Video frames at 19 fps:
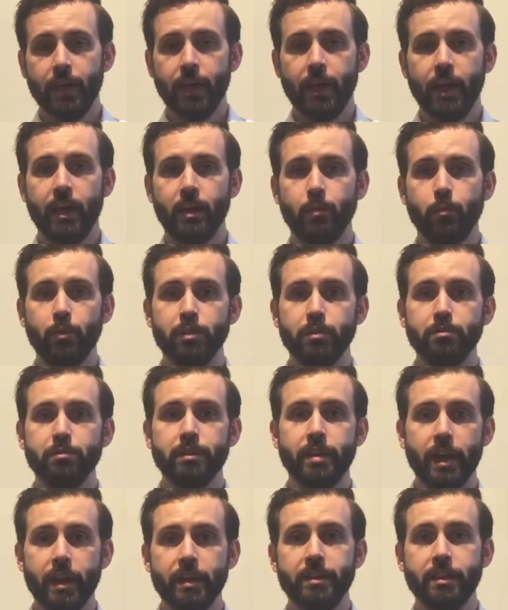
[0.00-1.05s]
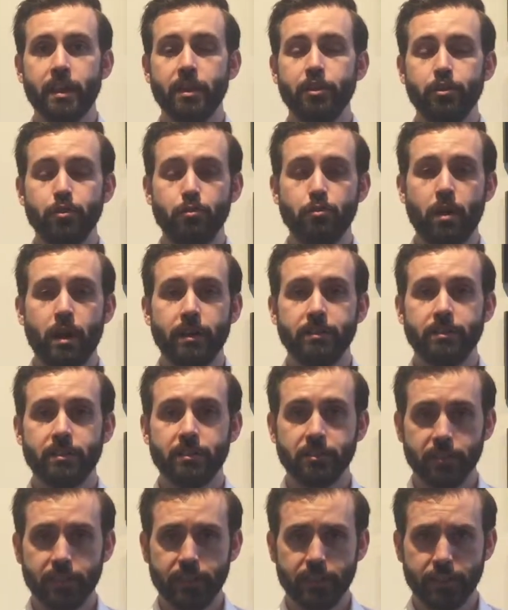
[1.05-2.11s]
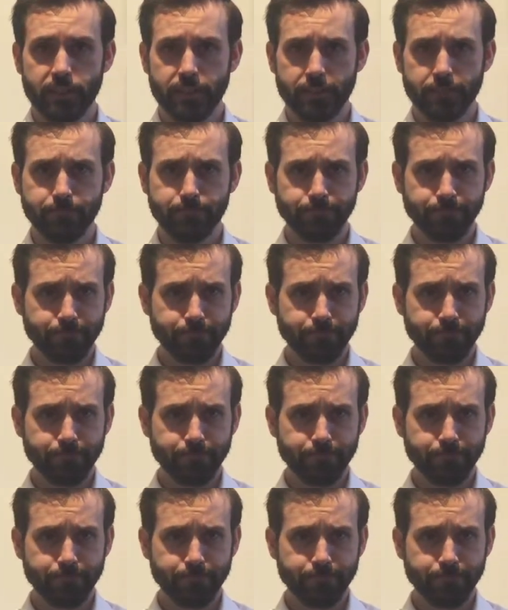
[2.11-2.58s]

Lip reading: And when you take that U-rise cleanly,